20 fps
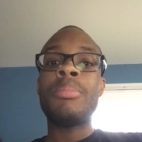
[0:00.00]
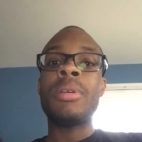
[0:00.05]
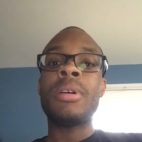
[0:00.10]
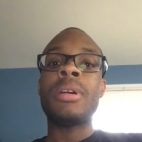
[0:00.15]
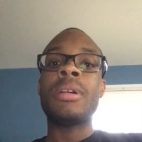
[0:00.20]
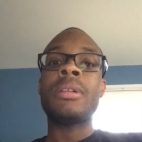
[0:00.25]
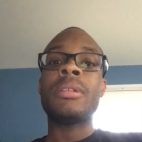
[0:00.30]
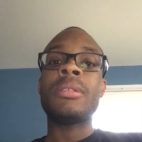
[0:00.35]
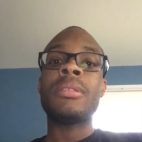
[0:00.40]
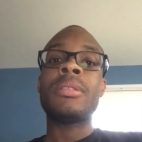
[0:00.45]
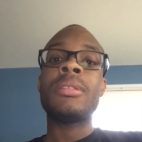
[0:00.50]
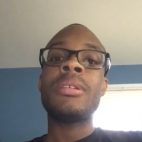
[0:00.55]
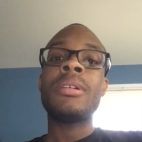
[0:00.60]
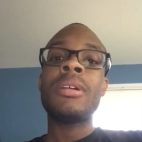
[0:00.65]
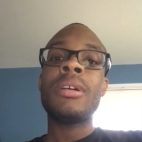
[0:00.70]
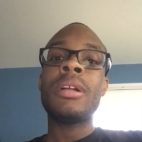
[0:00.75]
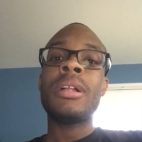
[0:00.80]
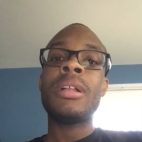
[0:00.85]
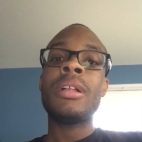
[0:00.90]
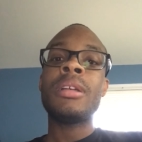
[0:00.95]
But
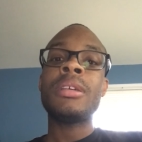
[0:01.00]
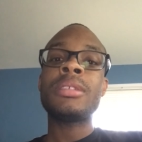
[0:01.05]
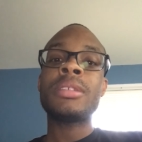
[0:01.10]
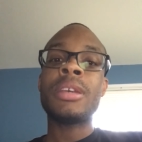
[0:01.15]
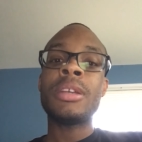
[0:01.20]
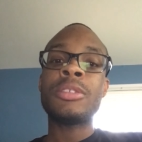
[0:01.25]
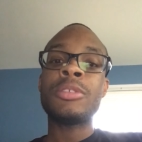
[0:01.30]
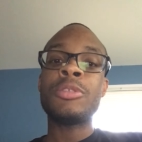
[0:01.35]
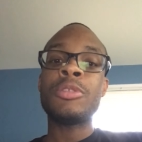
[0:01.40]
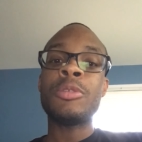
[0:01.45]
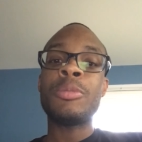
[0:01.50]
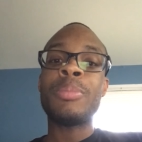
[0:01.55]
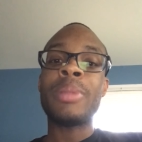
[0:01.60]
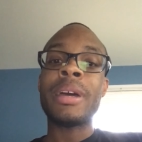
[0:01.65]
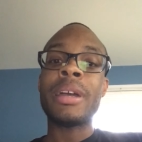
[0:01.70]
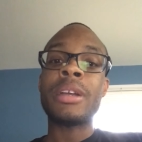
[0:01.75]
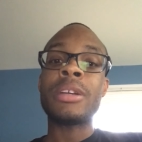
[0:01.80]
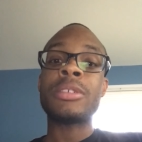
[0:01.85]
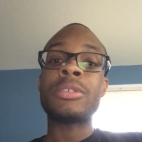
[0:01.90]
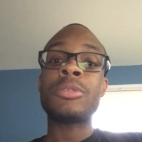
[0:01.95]
let's get to
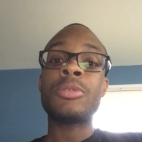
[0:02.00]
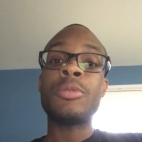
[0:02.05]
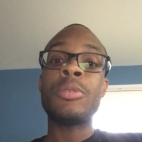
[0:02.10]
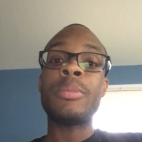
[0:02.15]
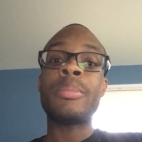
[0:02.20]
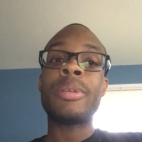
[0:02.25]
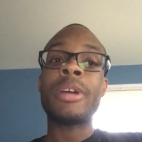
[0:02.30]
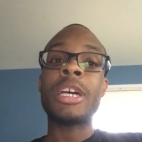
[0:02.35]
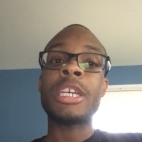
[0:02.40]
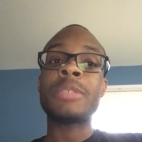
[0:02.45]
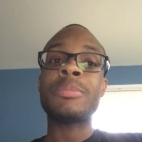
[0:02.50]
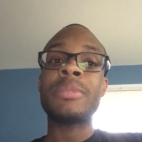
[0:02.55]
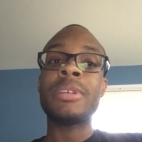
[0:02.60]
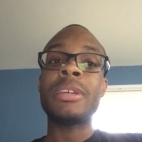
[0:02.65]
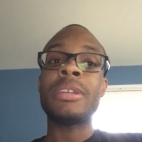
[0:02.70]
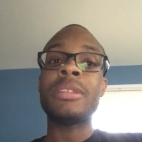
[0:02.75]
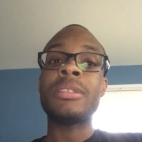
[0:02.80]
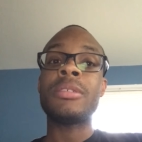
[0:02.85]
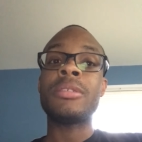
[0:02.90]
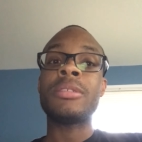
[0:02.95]
players who impressed
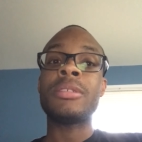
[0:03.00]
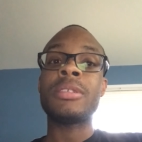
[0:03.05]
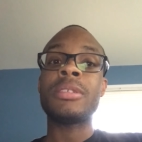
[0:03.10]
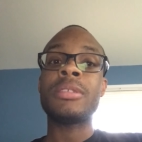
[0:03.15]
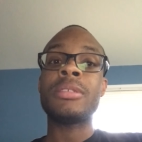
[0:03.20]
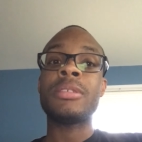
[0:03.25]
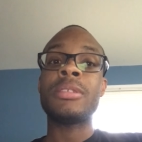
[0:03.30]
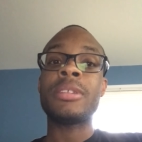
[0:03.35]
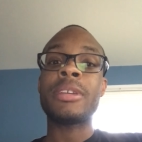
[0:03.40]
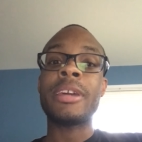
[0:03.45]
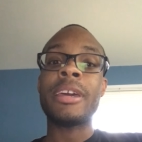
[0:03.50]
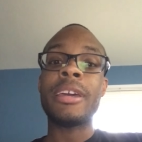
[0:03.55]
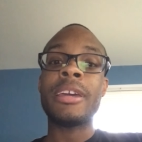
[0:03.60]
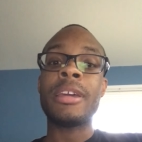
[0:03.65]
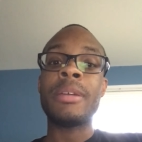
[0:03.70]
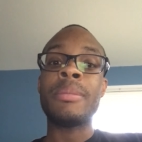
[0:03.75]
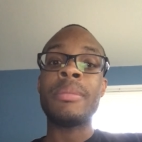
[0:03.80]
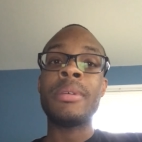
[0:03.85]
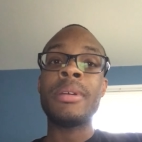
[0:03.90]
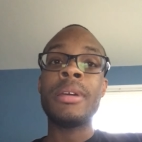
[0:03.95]
me during, during the
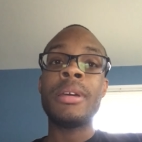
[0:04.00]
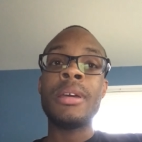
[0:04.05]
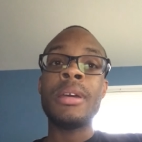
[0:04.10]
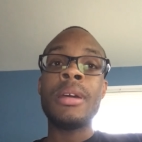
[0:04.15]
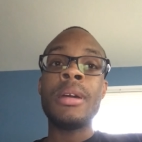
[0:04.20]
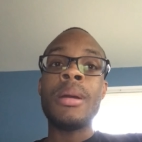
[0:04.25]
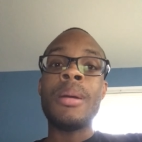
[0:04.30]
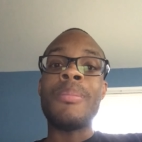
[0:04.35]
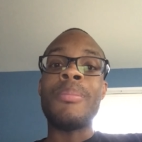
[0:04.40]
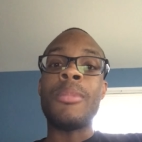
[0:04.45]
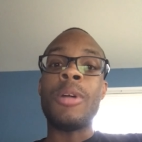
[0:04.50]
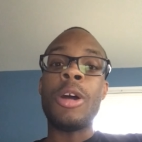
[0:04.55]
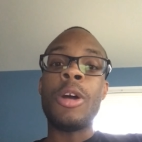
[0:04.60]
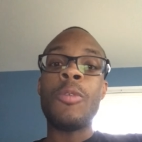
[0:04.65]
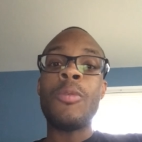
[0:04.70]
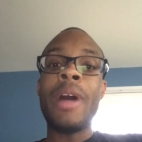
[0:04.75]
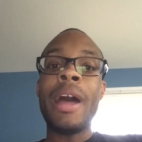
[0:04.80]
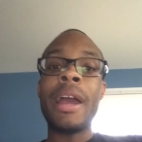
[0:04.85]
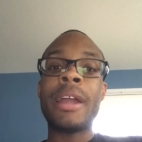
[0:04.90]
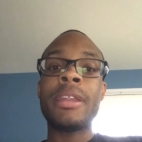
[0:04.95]
game.
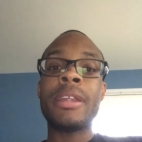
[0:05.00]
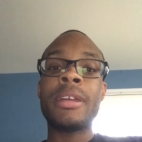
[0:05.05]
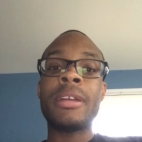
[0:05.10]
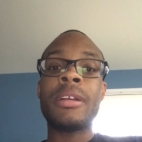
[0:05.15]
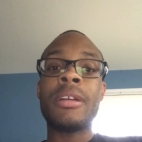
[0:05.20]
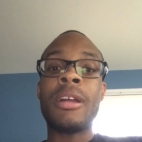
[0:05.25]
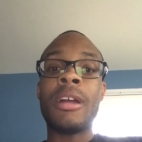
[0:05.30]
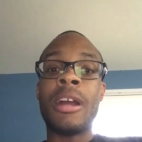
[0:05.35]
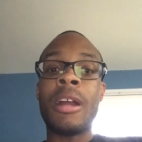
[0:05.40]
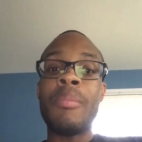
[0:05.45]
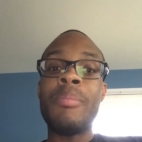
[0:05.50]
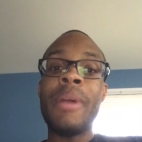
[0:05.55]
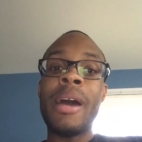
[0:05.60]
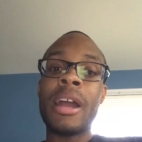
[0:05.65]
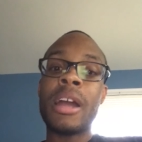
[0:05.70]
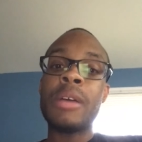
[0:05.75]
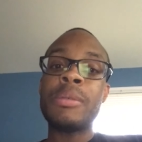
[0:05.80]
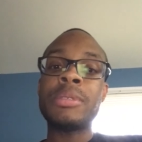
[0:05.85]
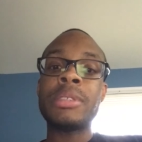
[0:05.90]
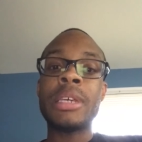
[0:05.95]
Mo Wagner, our
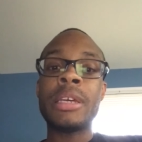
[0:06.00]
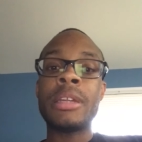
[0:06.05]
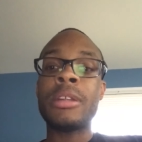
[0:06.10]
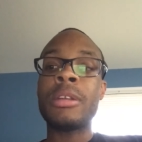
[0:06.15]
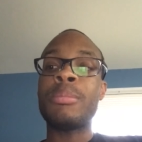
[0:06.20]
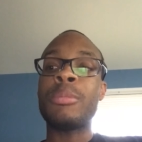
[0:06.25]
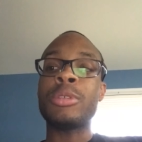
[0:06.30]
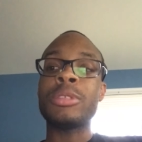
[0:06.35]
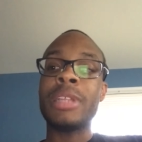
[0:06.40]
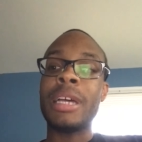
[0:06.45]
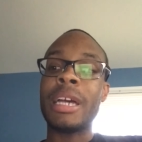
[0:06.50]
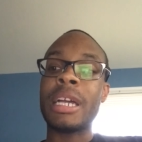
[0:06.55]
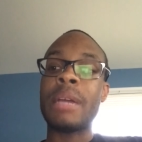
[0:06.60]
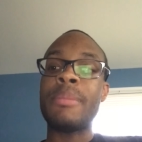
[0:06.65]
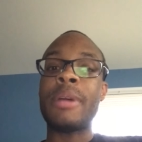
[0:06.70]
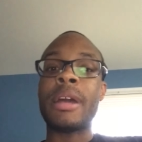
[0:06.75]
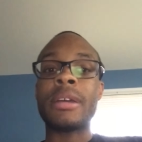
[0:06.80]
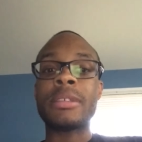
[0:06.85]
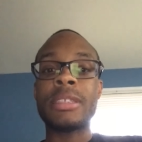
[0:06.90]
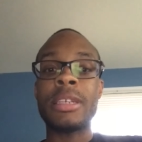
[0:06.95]
backup center, most likely
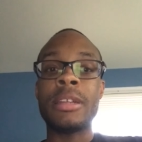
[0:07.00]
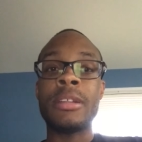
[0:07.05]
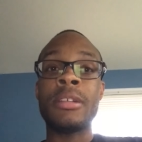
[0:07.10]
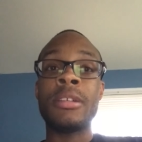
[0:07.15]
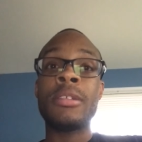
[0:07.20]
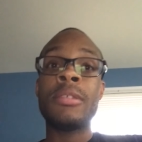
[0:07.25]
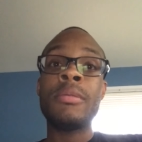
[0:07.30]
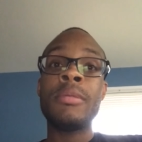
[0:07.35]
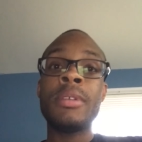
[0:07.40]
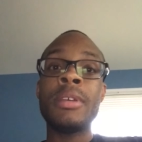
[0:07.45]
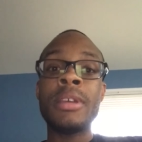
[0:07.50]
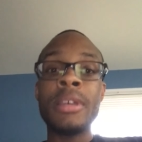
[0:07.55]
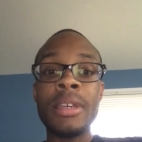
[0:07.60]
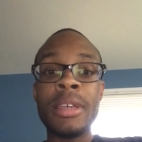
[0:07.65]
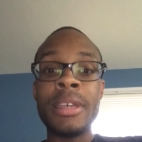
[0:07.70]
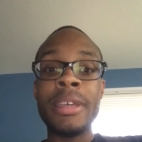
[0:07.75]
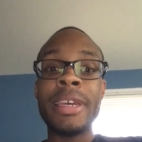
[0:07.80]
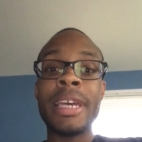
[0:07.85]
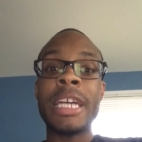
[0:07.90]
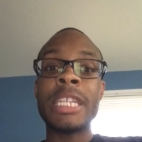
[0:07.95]
backup center,
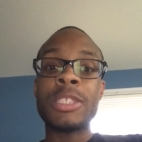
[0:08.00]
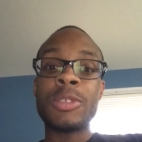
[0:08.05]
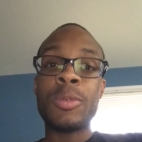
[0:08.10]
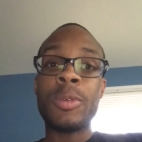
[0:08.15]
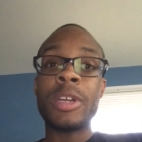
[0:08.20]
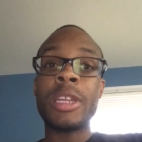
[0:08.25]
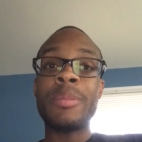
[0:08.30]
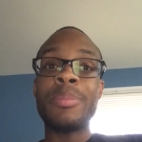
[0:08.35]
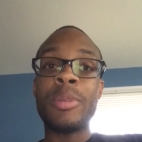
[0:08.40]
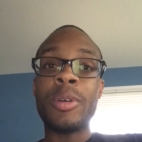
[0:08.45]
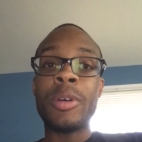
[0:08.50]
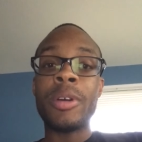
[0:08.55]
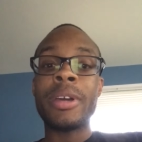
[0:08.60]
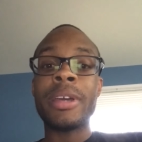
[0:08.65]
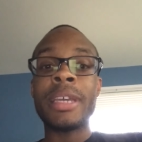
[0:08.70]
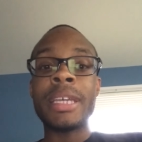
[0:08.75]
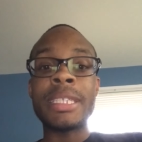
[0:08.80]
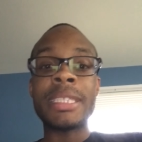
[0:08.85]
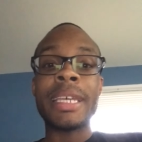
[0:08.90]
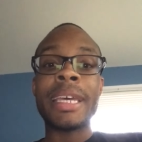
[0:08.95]
he had 20
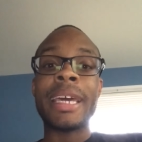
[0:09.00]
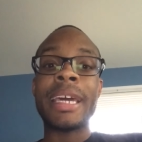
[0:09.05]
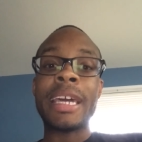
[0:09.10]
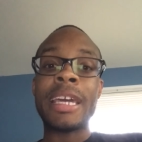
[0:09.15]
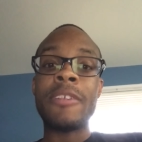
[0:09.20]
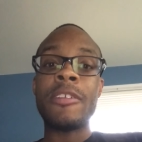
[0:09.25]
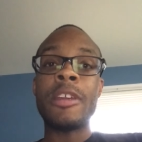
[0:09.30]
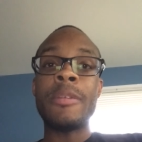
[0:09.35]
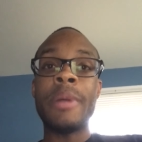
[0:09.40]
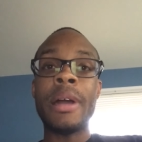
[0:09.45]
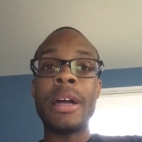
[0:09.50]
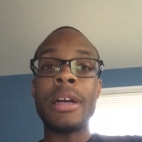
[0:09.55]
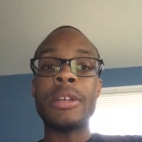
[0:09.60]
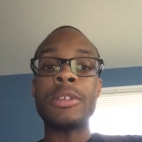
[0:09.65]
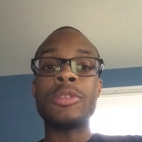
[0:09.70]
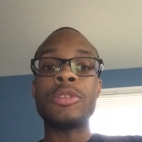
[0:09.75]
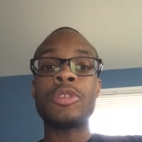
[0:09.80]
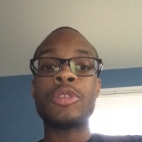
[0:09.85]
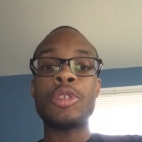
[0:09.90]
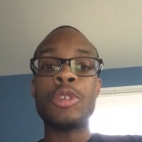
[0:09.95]
points, 8
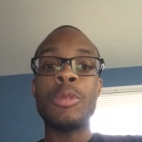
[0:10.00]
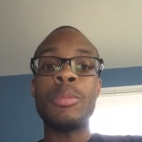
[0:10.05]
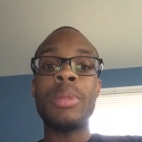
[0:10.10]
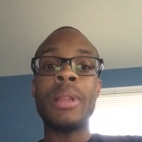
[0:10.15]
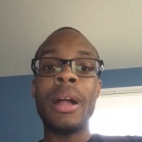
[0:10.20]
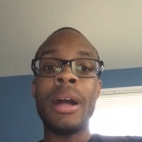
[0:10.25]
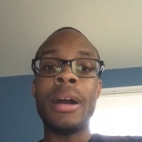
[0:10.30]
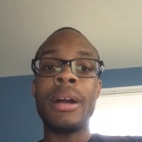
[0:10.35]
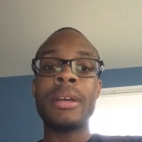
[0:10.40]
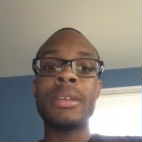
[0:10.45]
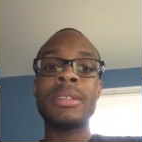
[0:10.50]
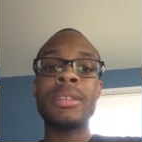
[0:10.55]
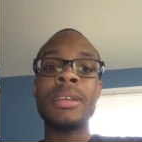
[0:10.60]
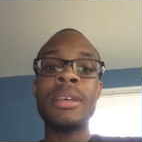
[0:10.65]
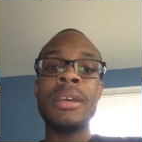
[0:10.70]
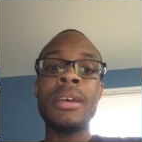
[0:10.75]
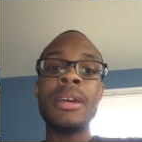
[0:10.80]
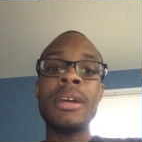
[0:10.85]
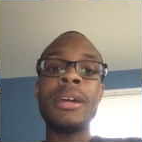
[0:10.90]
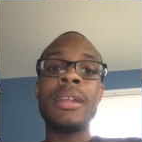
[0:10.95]
rebounds, 2 blocks.
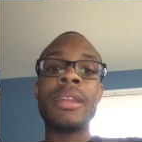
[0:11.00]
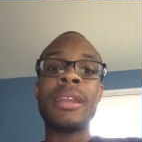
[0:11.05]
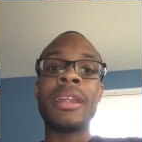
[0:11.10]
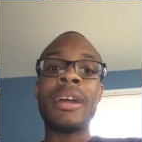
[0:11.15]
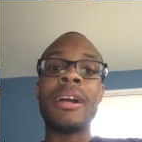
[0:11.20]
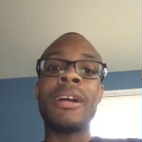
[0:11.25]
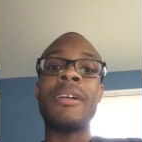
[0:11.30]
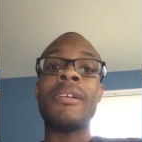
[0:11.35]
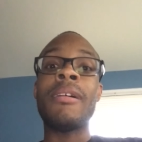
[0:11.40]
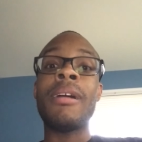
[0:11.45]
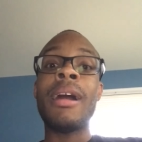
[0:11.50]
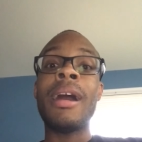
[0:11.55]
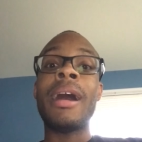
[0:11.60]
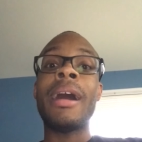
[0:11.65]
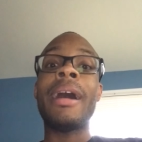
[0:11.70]
Now,